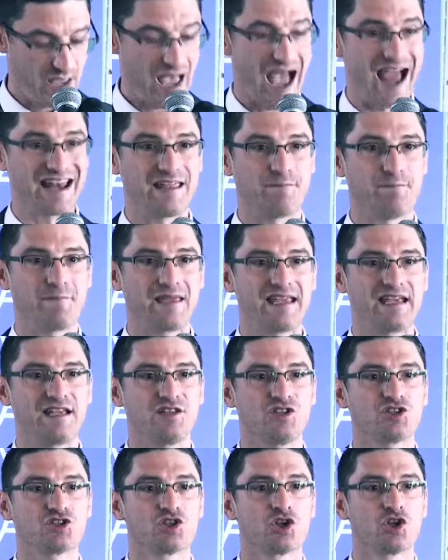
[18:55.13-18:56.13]
And it
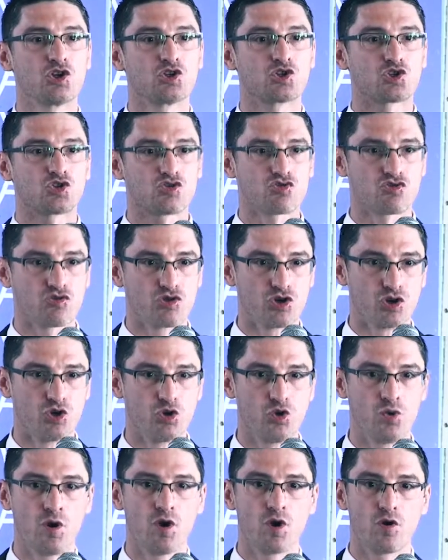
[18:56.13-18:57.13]
means
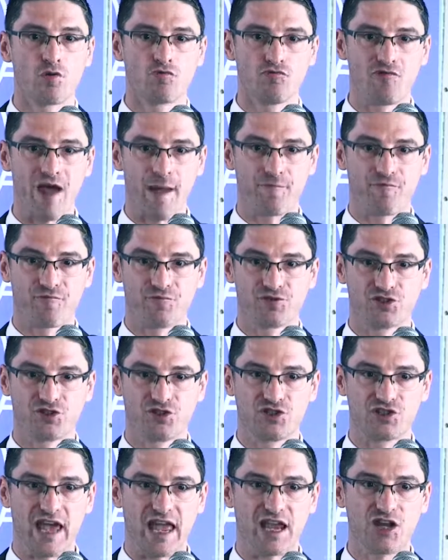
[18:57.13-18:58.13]
true
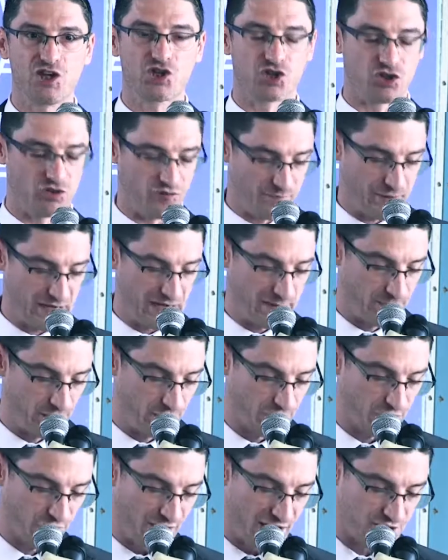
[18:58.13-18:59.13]
representation of people
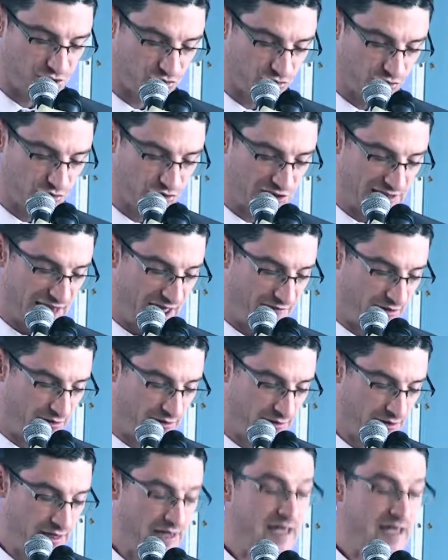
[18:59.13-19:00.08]
at grassroots level.